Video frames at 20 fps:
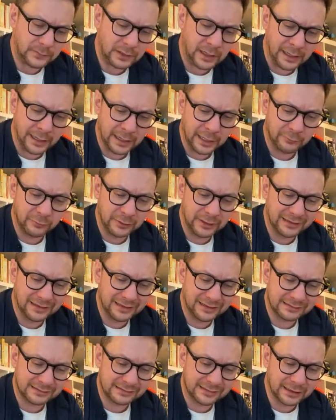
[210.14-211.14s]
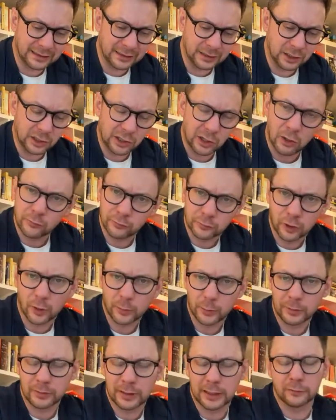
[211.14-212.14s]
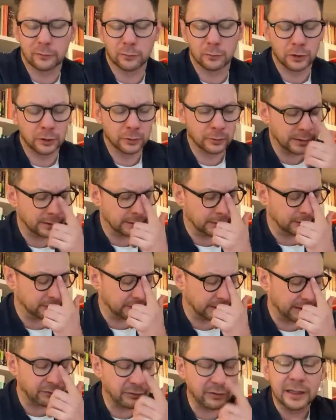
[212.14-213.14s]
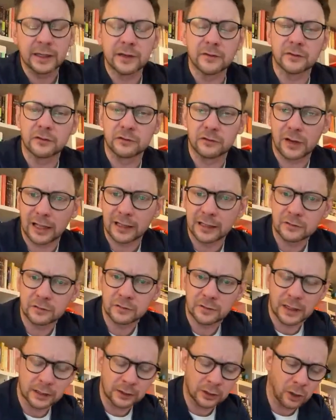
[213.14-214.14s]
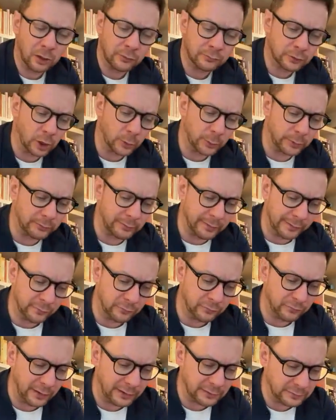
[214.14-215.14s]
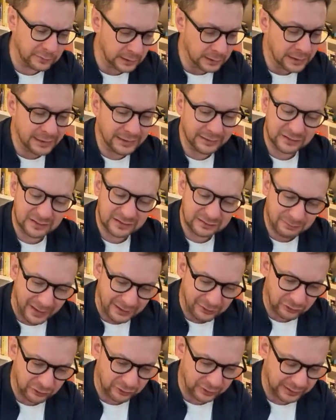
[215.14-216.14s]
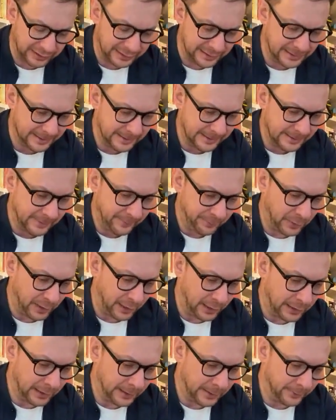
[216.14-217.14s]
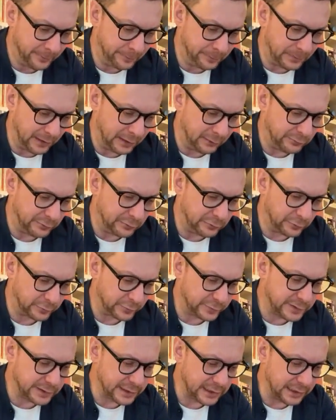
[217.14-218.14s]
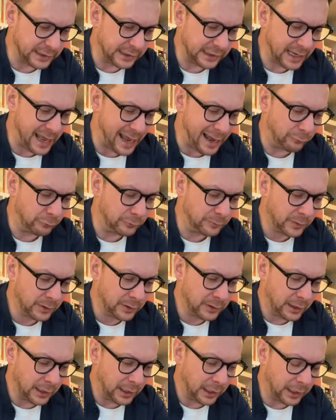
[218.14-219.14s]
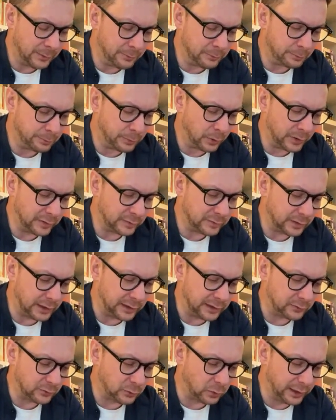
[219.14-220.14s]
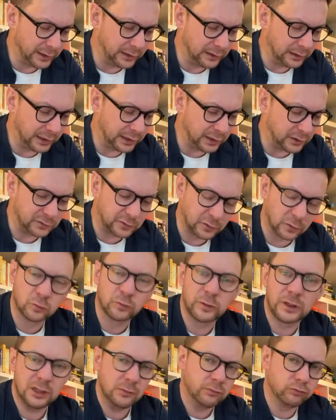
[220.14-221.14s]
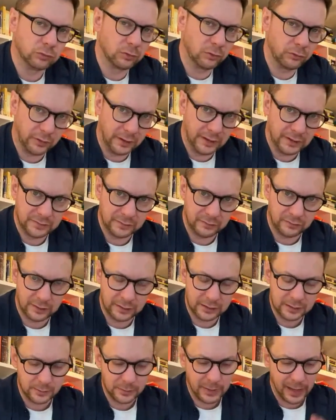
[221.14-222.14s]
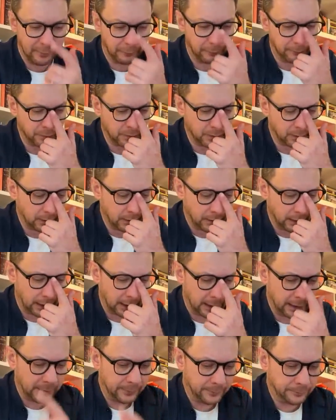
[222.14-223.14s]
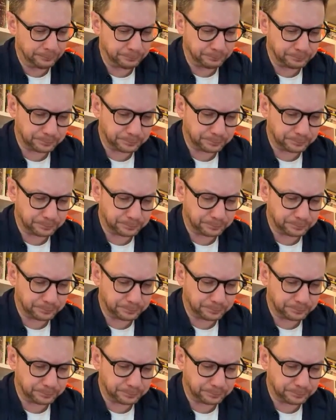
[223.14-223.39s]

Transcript: And I realized that a lot of copywriters were doing this. And I think it's a challenge that a lot of copywriters face, especially if you're just starting out. But it's quite like a cerebral thing to think about. And